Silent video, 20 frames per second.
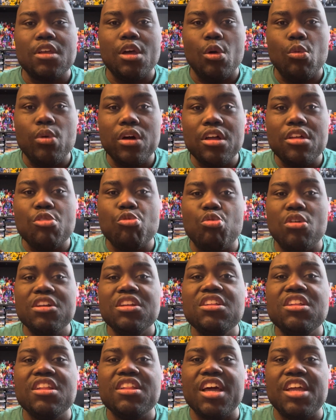was one
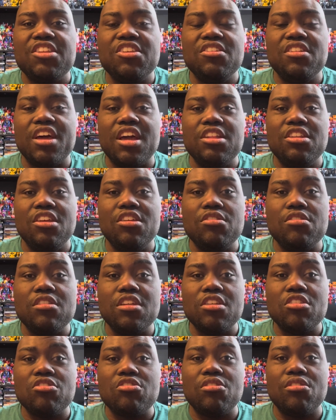of the 1990s
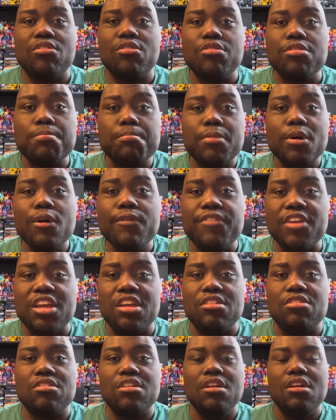Ninja Turtles
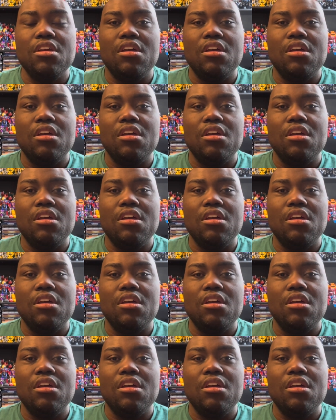movies.